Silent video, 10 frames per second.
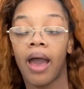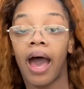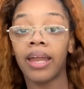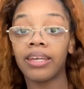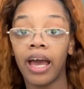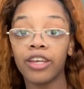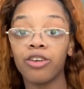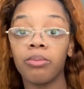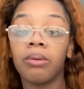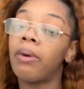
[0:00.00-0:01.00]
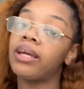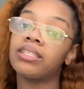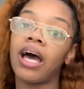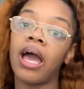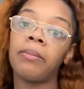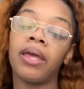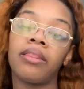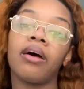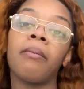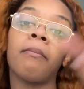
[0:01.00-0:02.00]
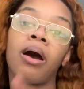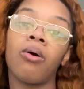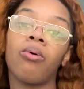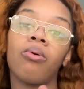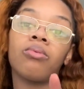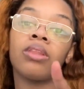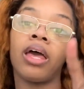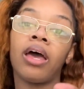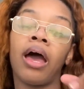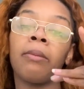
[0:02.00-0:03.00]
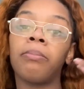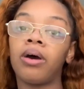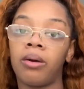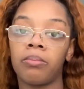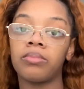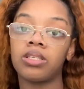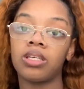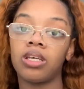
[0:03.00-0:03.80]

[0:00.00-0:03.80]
I document my time and the amount that I pumped